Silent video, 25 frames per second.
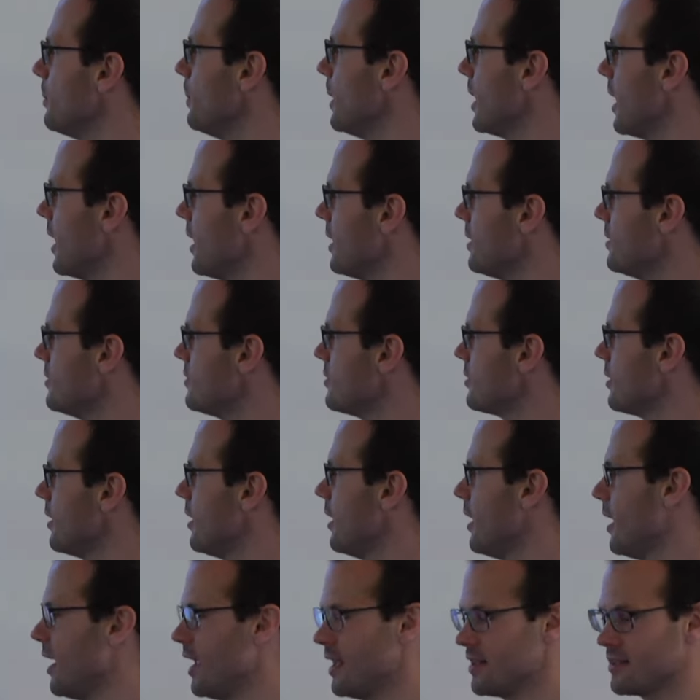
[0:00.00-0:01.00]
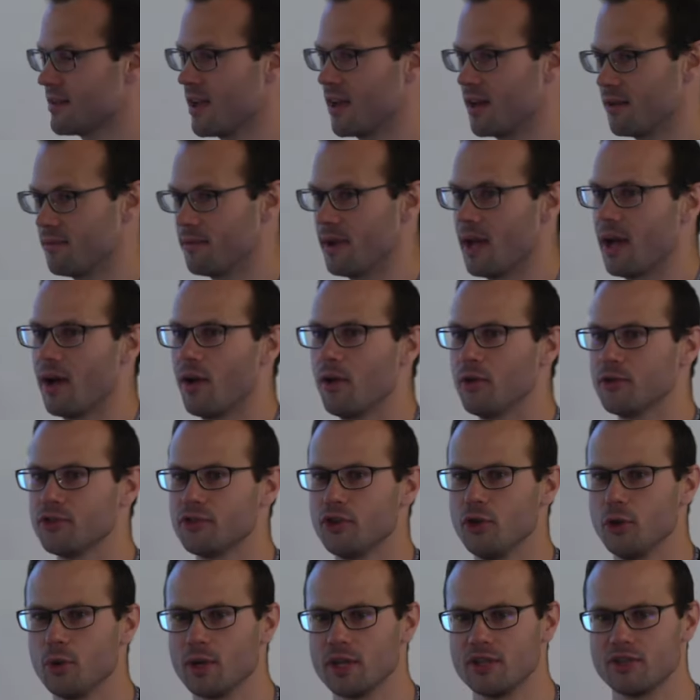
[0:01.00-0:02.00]
begins. It's got eval, so
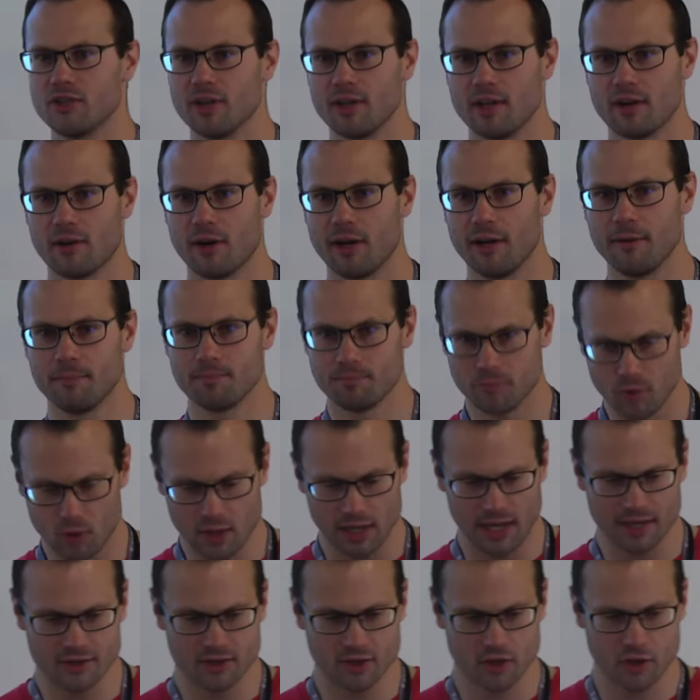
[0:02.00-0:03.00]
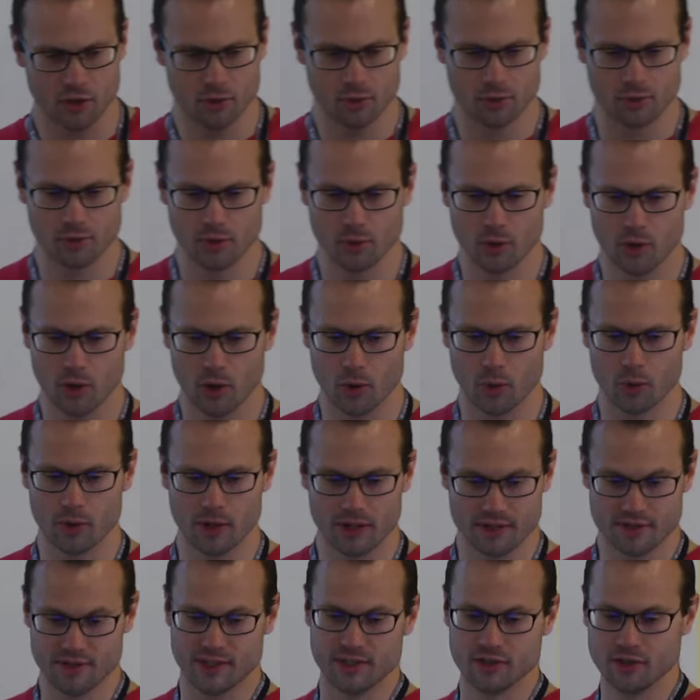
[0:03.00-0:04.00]
you can generate, you can execute new code
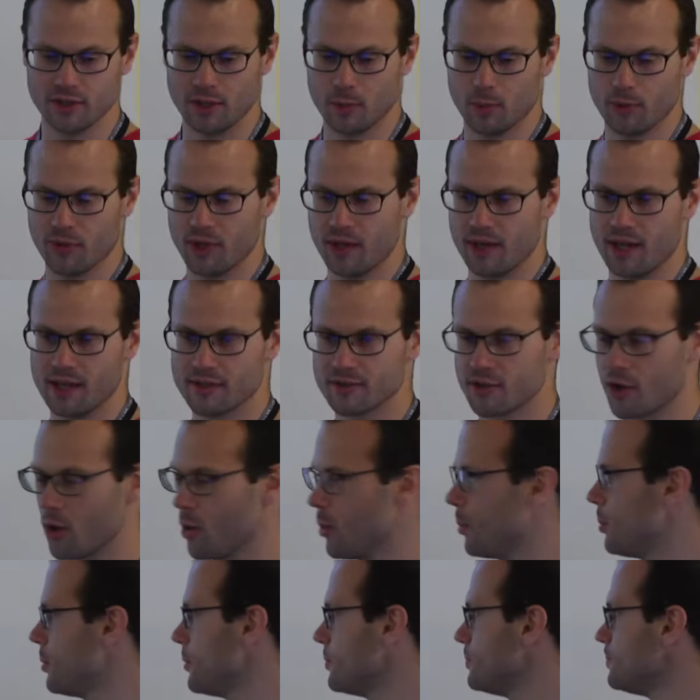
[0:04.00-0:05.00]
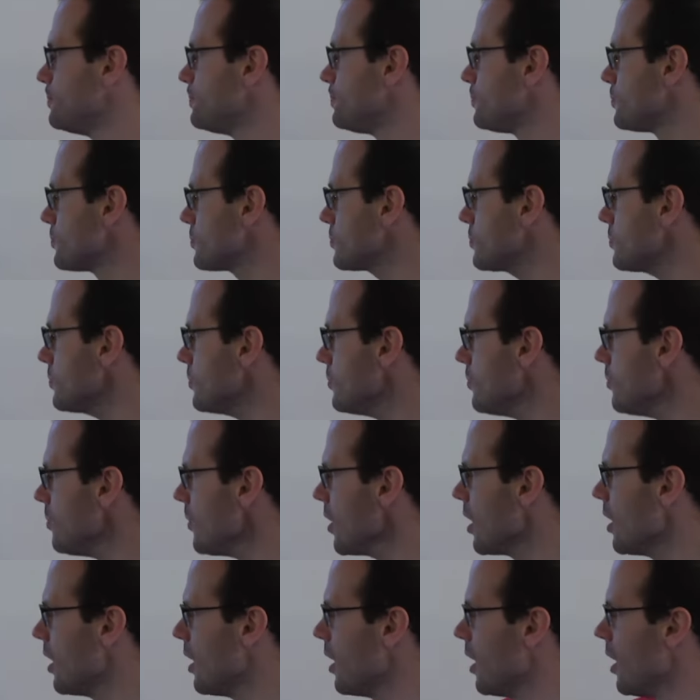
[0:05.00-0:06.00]
essentially within a scope.
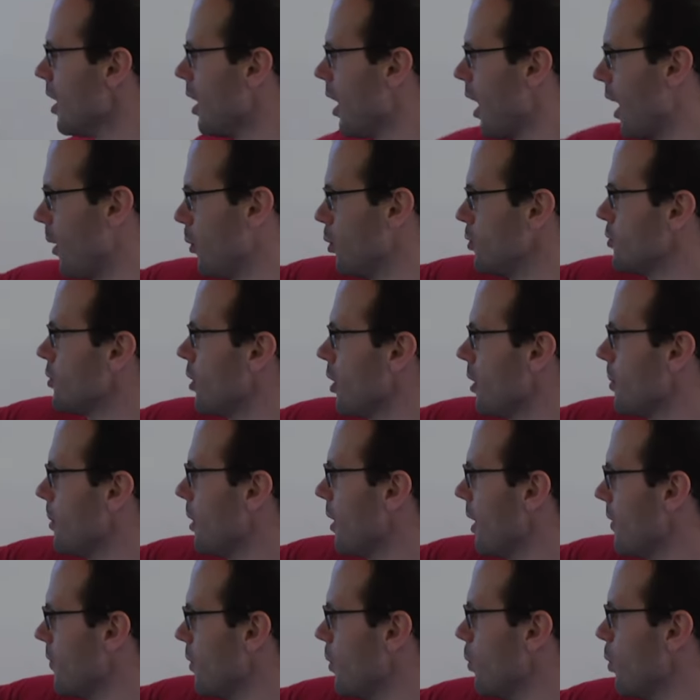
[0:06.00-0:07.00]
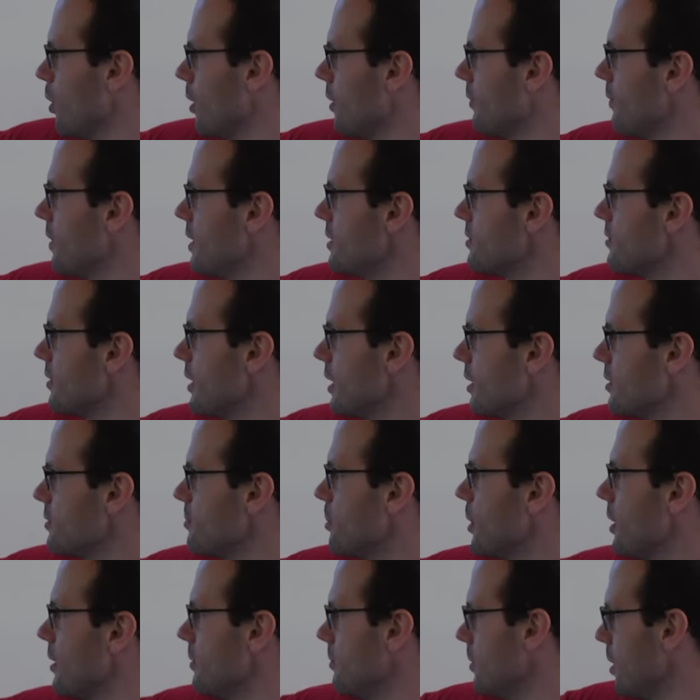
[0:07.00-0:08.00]
I won't talk about every one of these things,
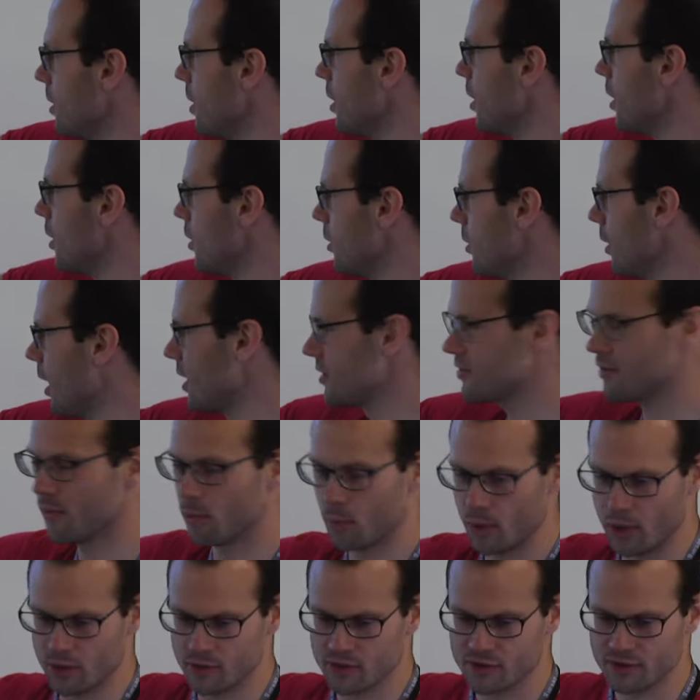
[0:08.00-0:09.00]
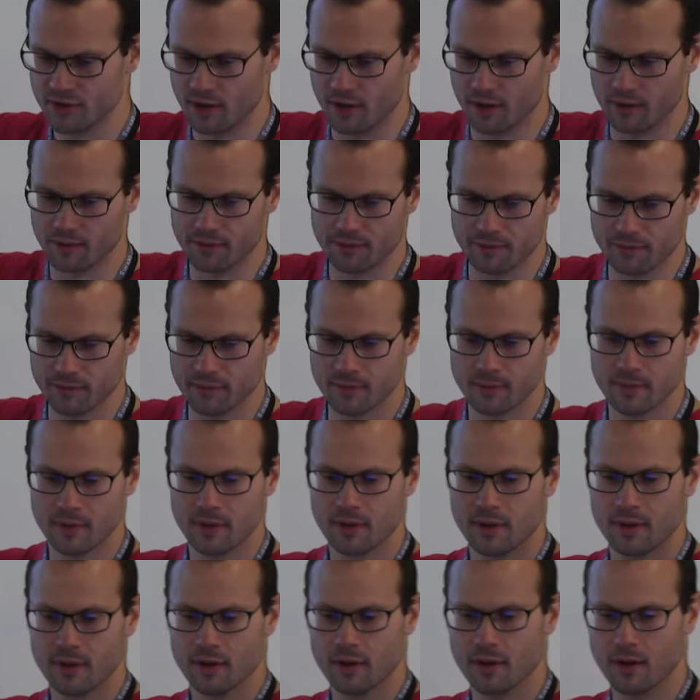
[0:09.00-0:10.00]
but lots of weird stuff.
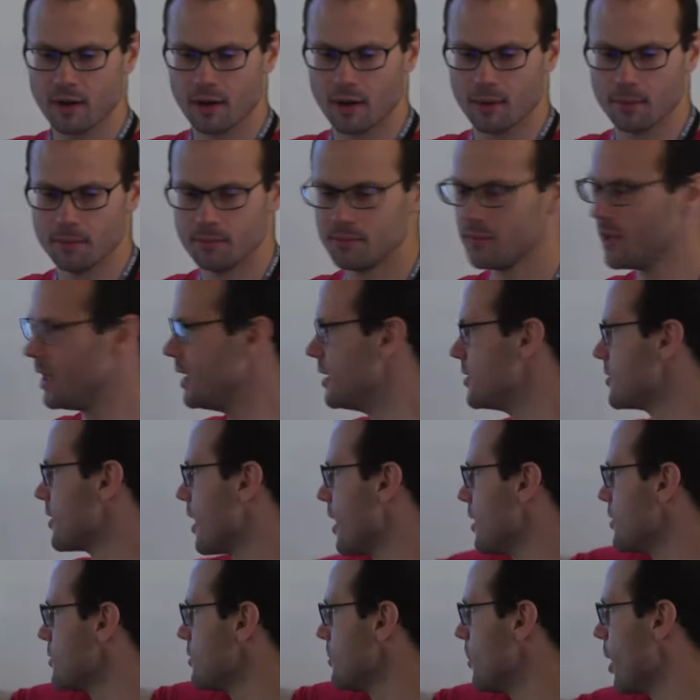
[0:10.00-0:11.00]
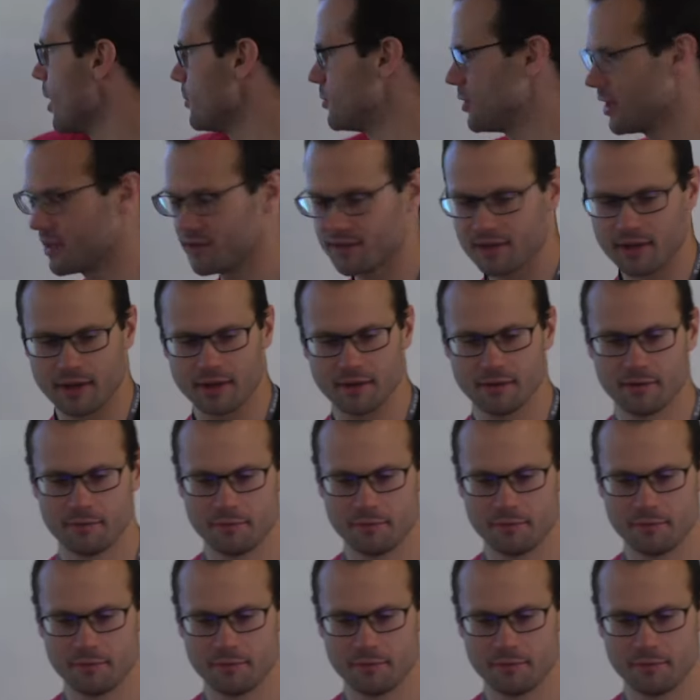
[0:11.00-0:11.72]
Um, and it's got some objects that